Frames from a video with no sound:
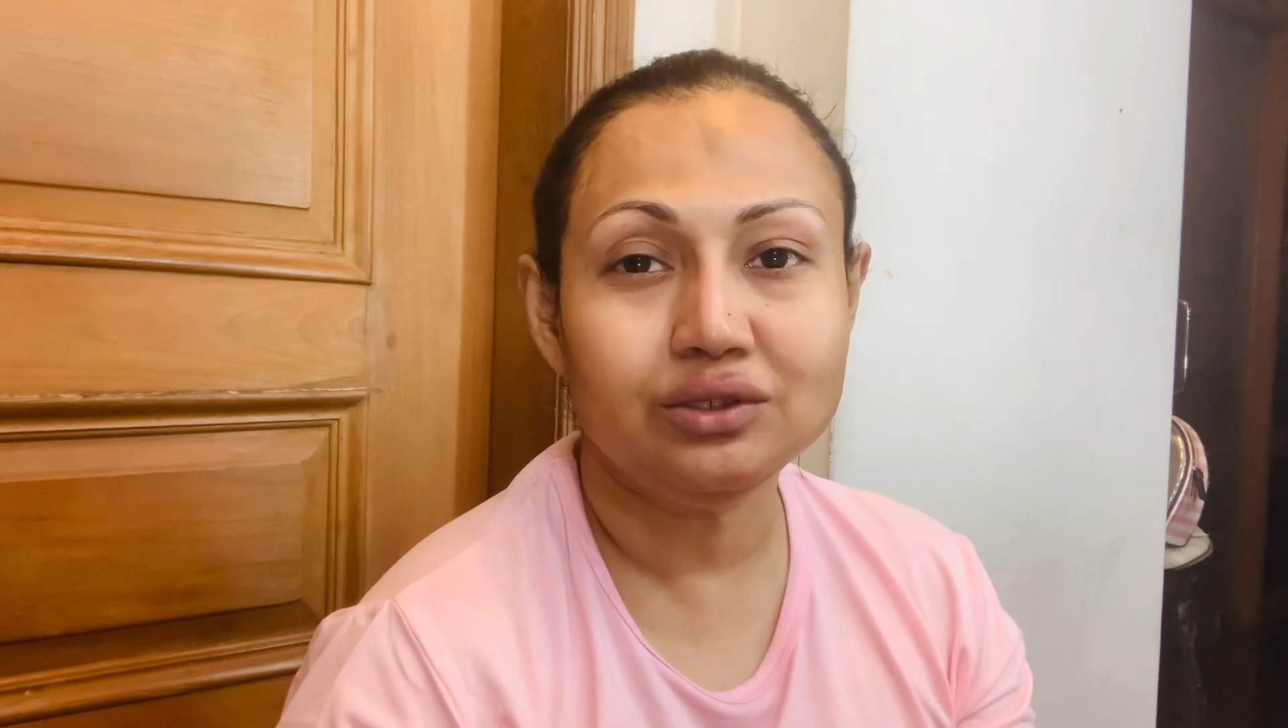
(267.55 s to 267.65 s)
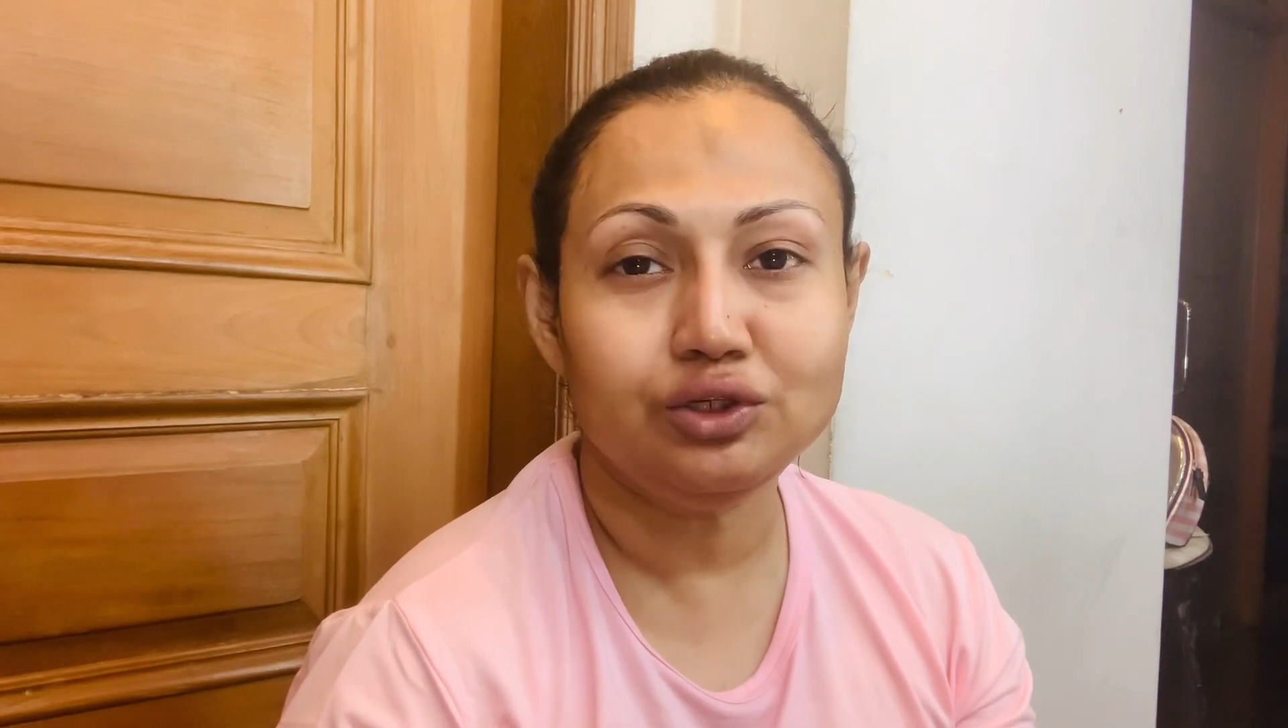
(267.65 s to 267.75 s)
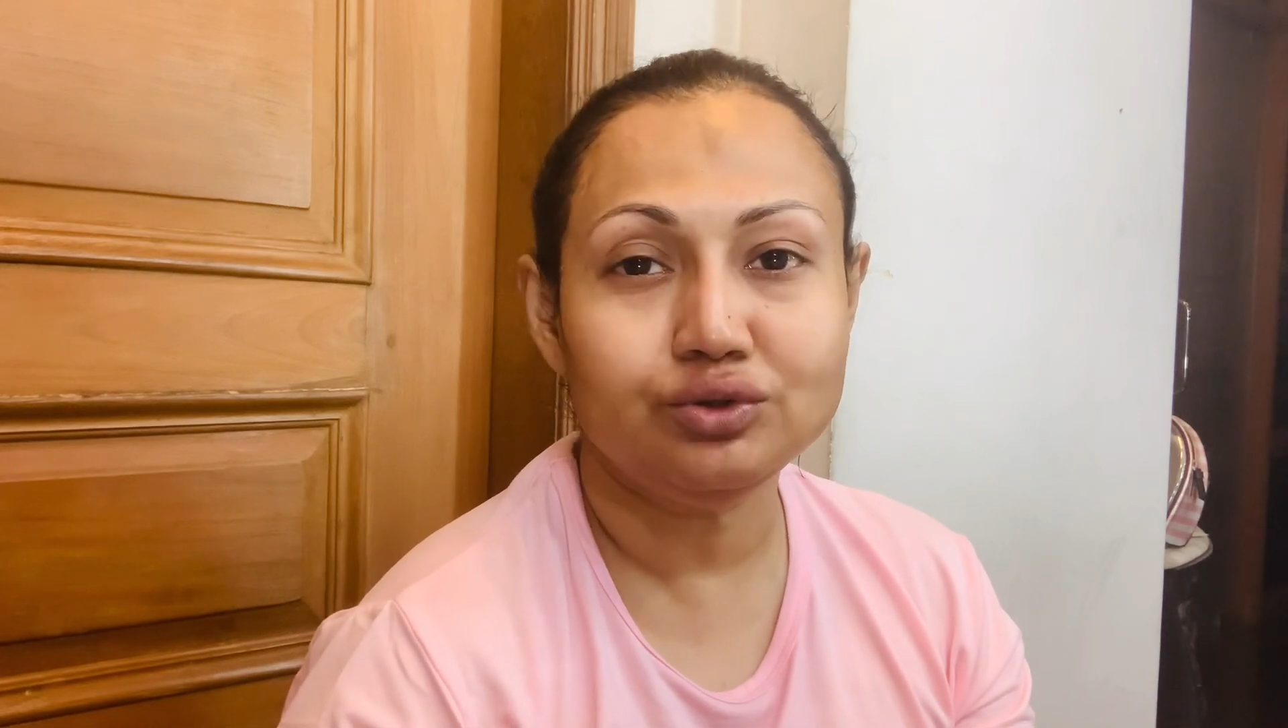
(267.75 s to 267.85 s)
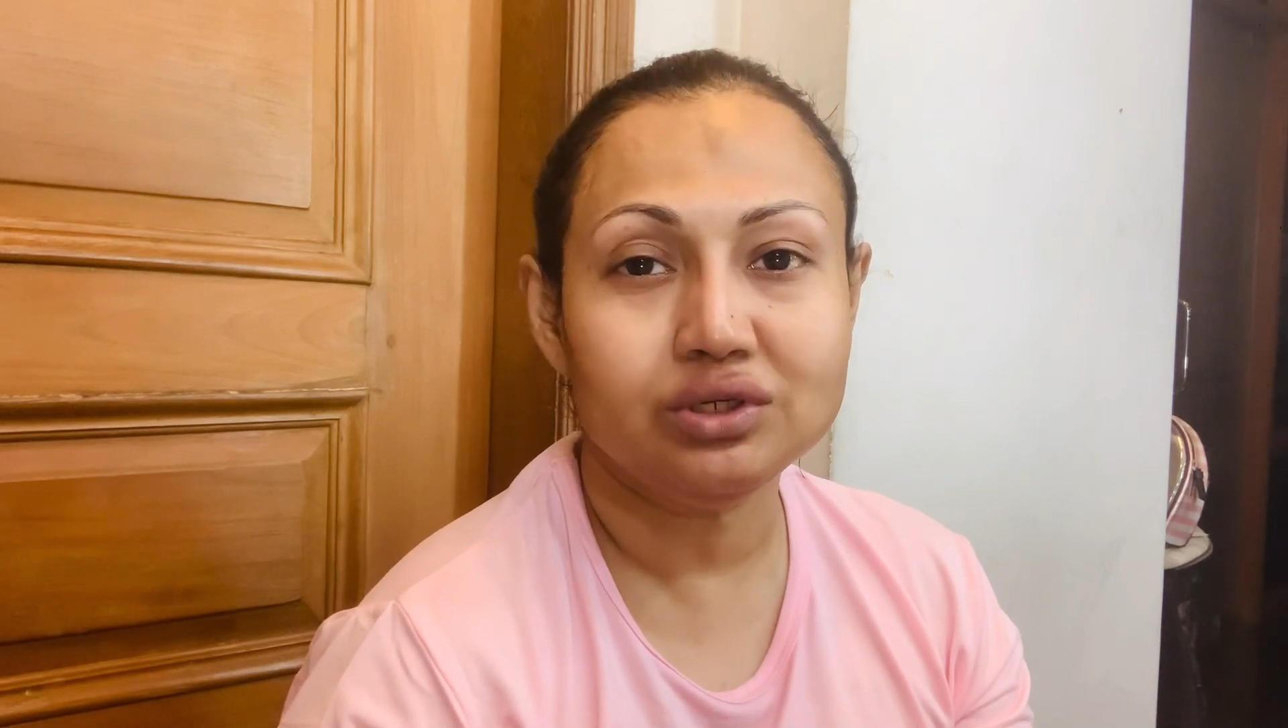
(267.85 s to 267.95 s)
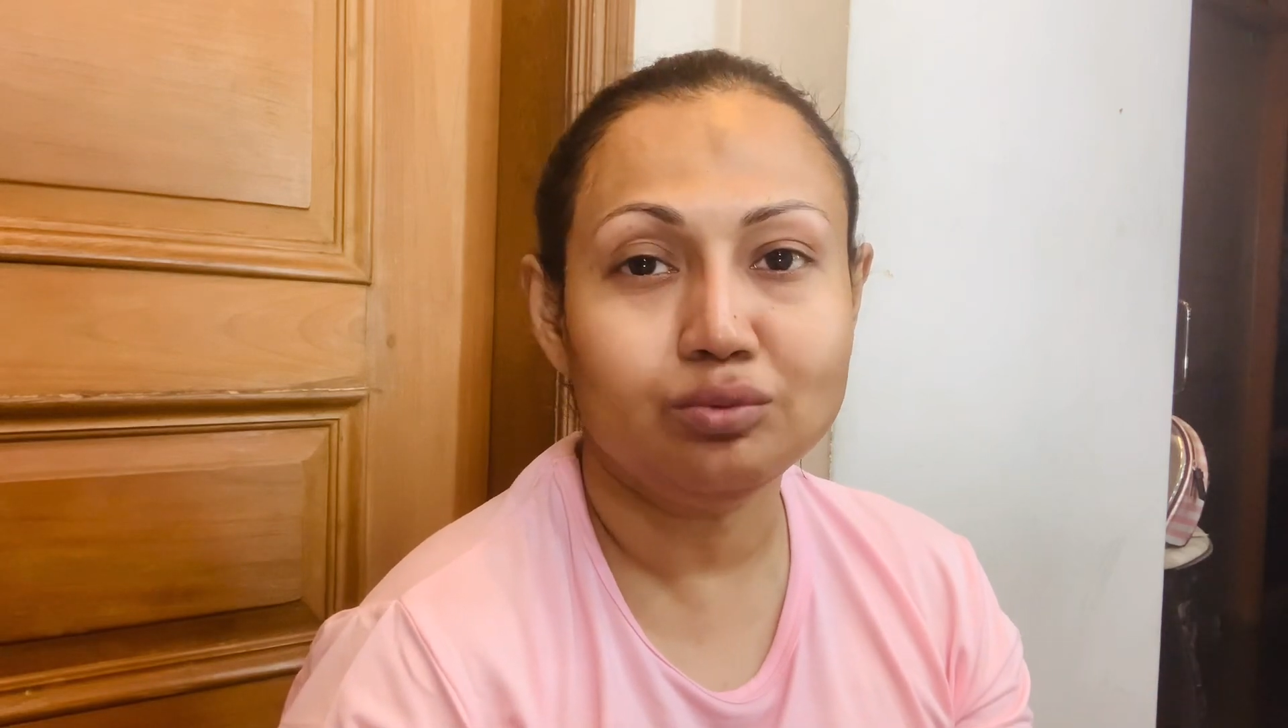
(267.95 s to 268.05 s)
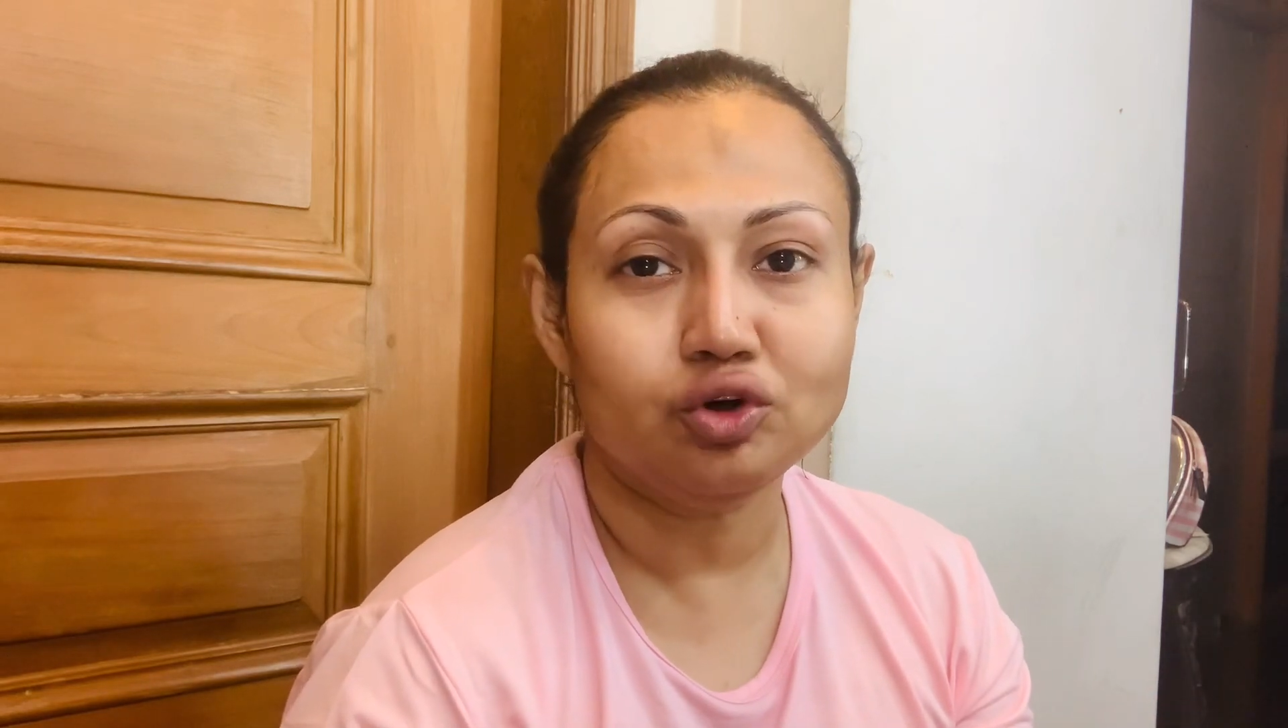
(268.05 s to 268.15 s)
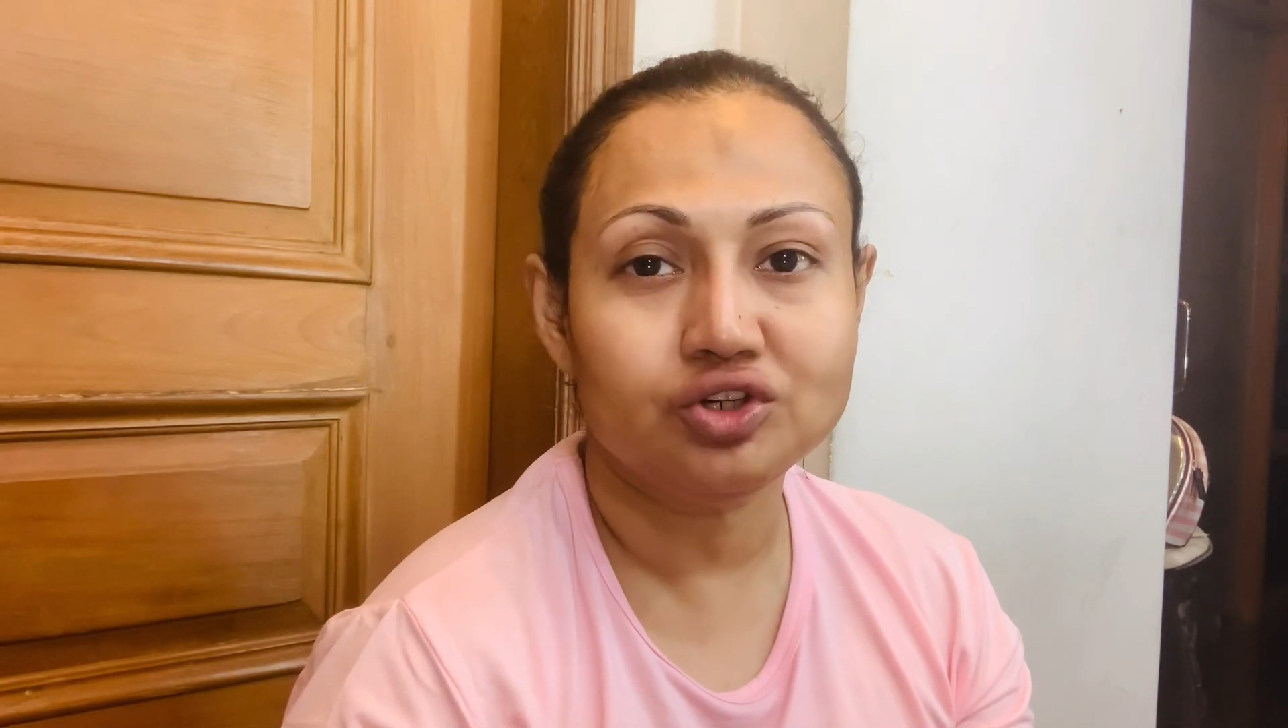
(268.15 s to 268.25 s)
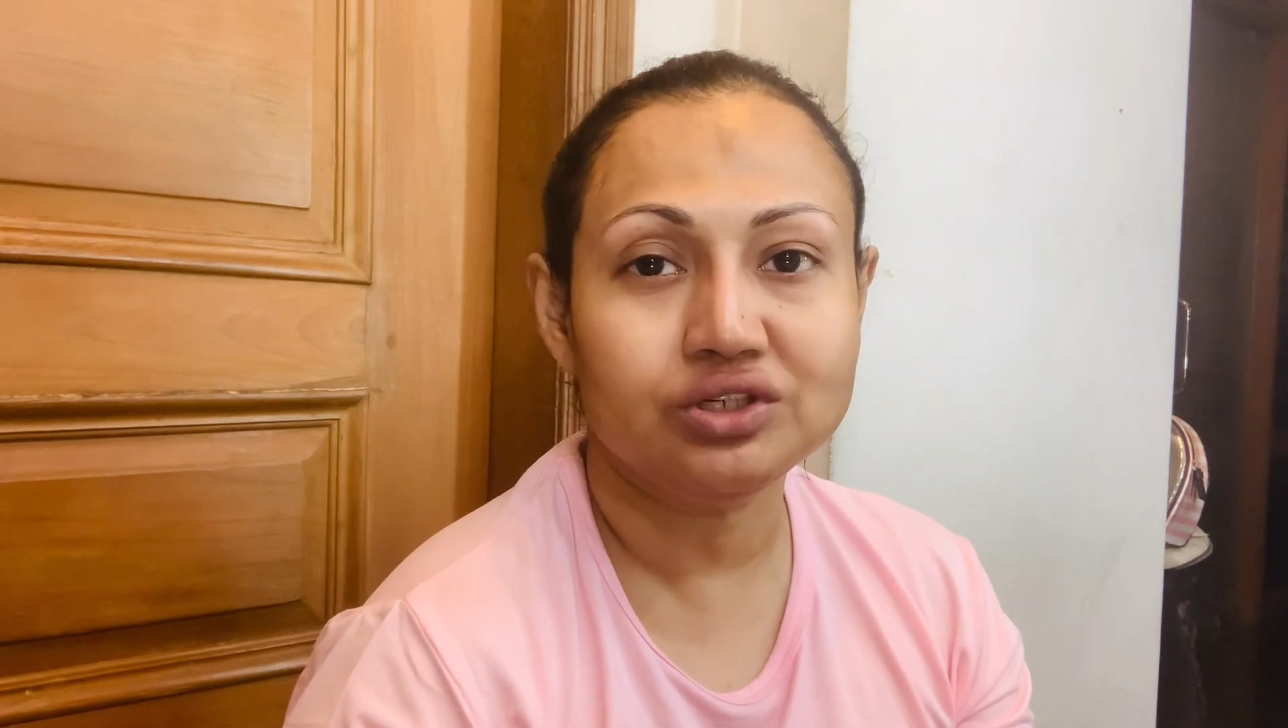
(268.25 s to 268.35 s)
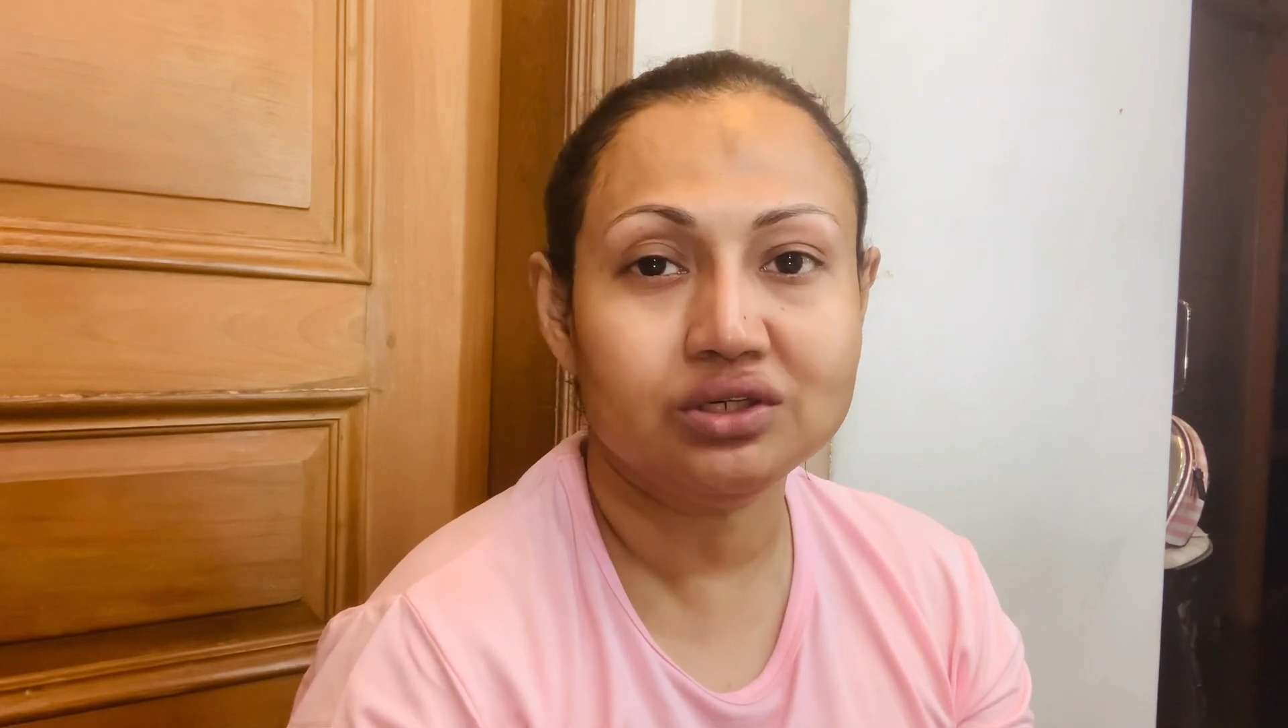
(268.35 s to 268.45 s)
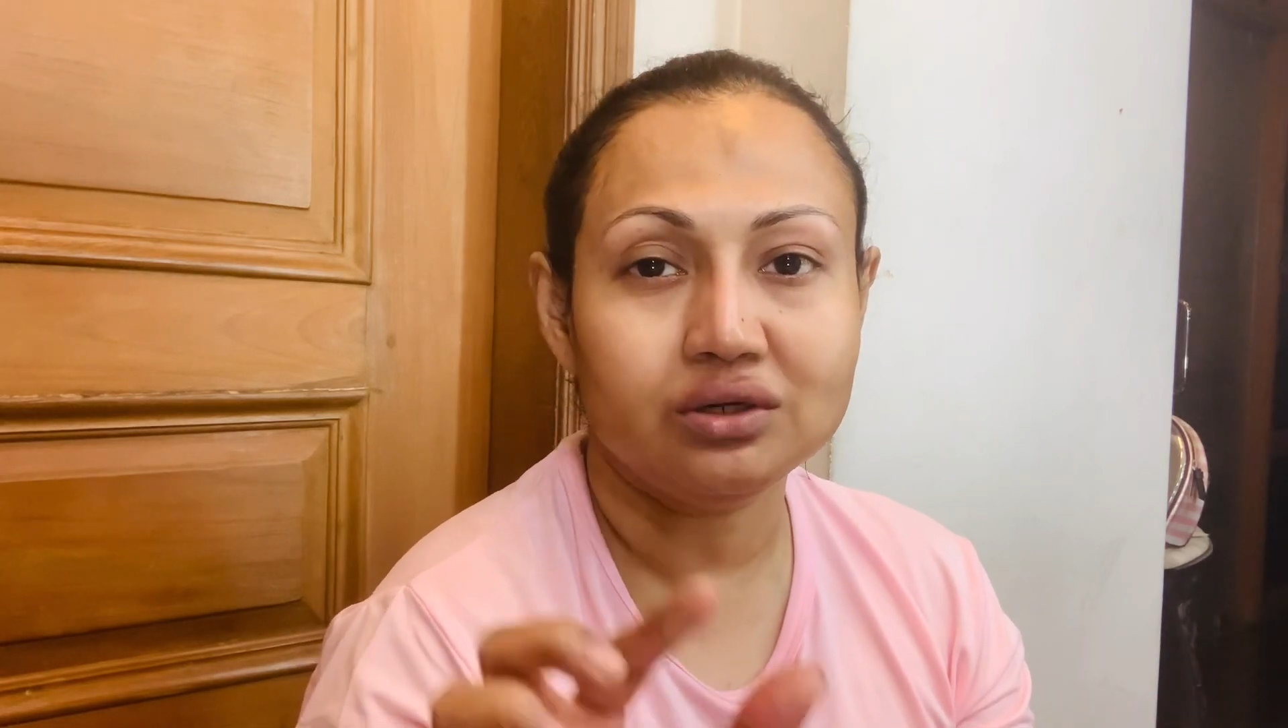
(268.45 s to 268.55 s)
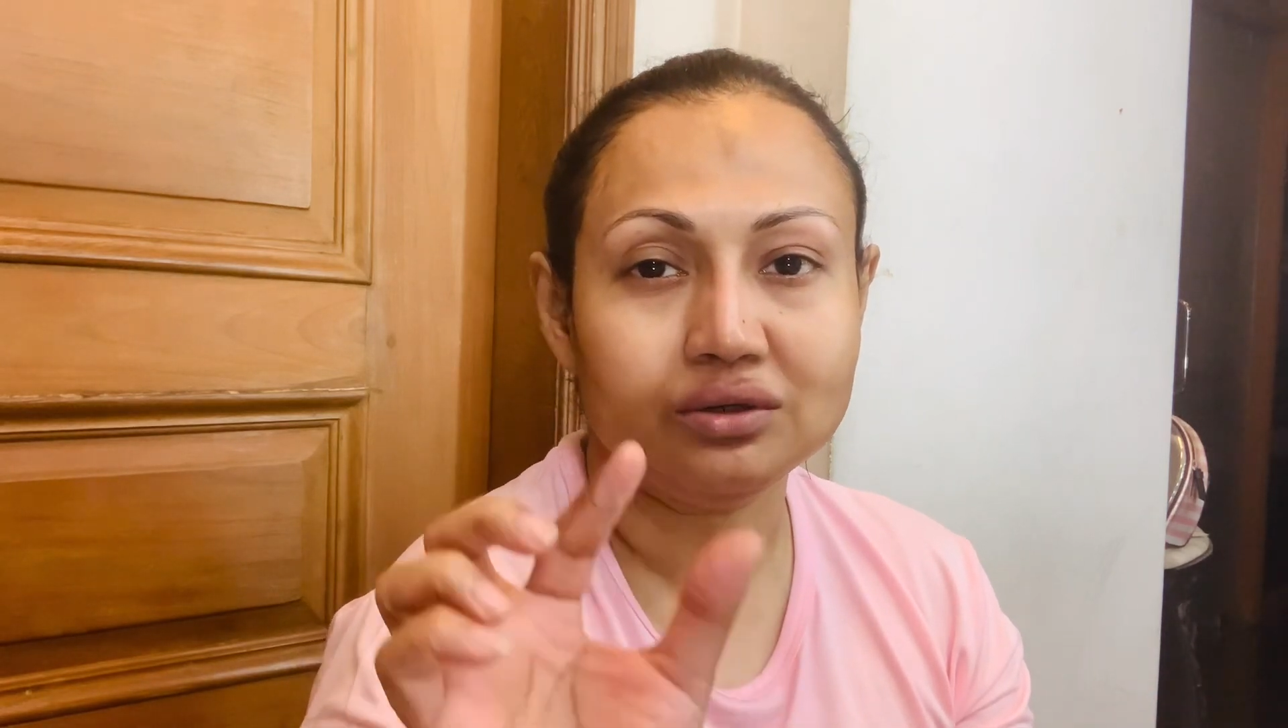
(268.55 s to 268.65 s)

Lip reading: using moisturizer